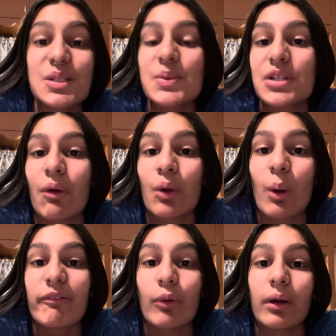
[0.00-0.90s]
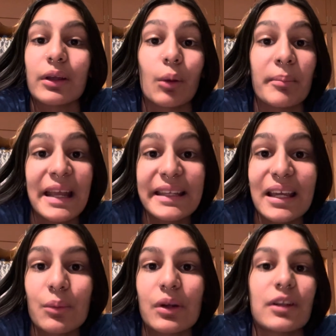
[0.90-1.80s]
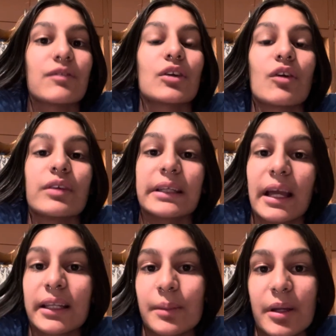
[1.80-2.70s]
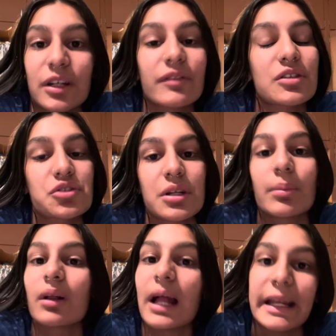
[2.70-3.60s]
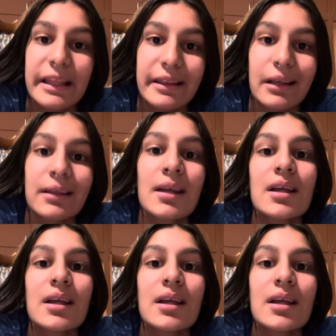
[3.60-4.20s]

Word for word: We don't know if we'll, he'll make it. We don't even know if he can get better, if it's treatable, anything.